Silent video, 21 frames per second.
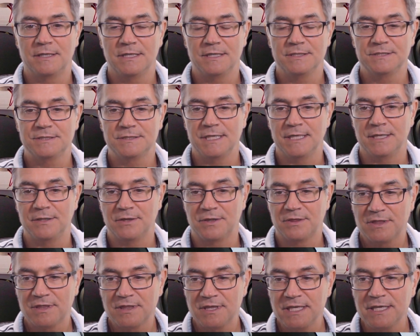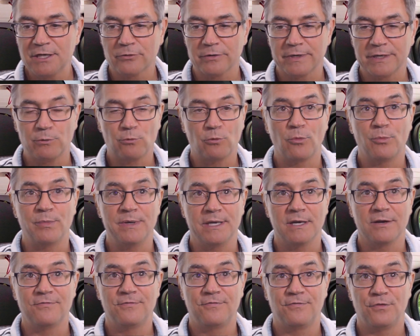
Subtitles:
this in theory will be a